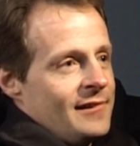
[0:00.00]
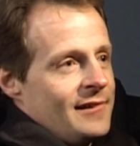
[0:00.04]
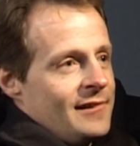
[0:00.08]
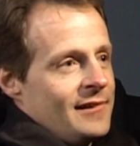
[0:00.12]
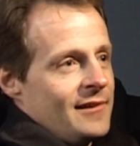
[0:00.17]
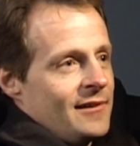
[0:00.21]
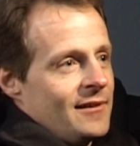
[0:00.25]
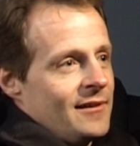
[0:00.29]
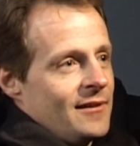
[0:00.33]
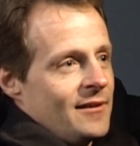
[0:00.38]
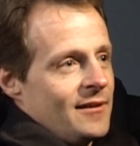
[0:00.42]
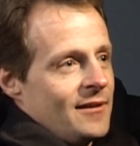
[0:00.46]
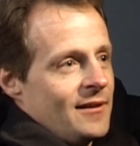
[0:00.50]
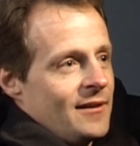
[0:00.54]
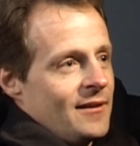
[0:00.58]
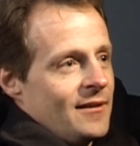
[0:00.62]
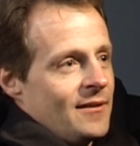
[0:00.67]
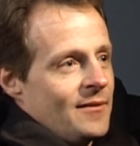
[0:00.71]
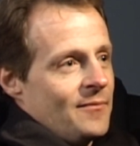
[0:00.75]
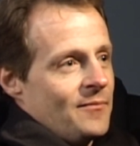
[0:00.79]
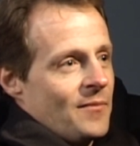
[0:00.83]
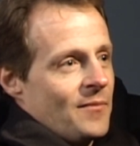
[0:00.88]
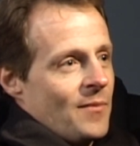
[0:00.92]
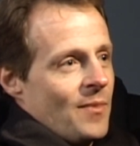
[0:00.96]

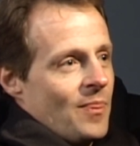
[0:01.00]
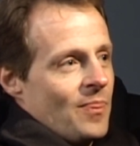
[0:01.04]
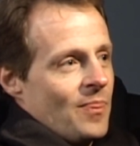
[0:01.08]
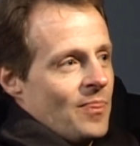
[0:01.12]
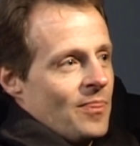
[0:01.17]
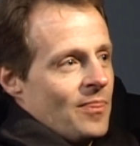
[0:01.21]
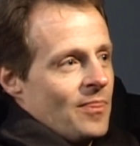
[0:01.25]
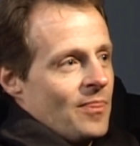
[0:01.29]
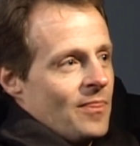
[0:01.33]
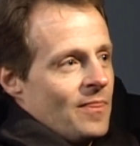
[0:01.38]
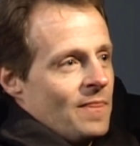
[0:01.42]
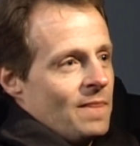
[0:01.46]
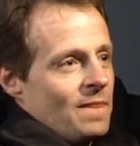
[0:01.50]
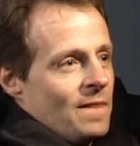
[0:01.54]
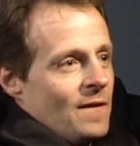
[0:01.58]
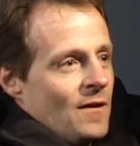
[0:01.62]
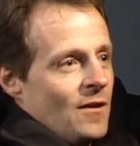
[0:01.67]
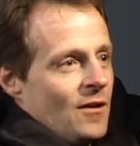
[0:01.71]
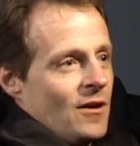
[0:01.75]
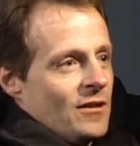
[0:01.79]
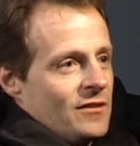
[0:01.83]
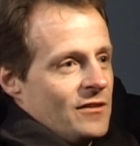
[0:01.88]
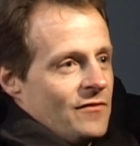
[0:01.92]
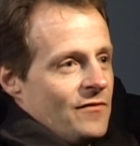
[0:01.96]
I
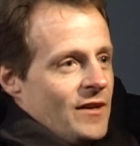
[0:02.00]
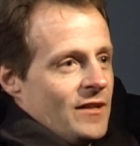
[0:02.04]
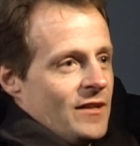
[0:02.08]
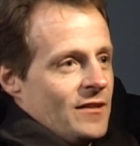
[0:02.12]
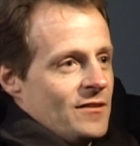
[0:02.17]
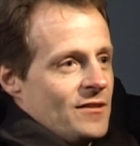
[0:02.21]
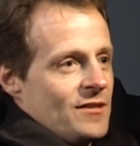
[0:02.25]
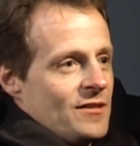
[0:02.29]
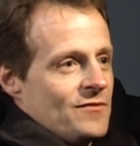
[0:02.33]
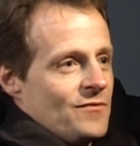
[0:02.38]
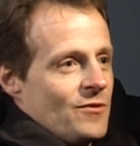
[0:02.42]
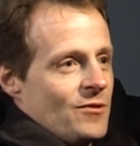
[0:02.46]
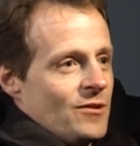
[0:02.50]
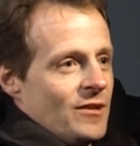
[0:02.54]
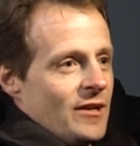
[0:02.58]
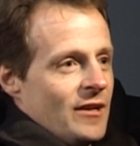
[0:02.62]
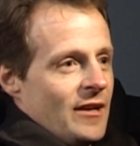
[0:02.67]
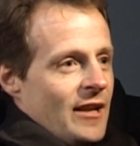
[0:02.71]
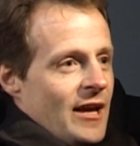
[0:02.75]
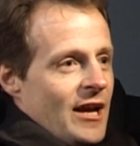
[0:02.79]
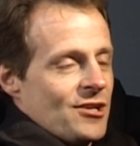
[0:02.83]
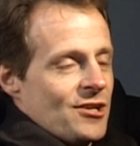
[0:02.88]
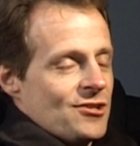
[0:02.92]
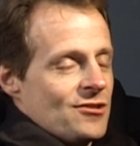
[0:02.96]
like the fact that there's very little
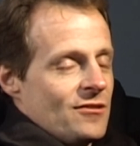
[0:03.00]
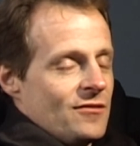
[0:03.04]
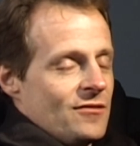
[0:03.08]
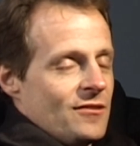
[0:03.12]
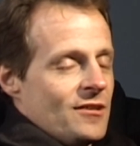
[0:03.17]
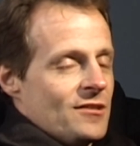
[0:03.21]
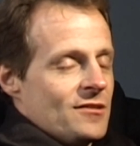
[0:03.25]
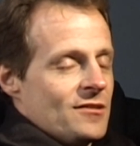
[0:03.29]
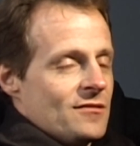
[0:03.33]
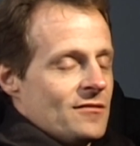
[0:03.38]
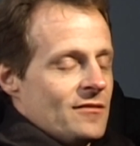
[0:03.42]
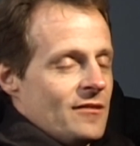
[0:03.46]
action in this,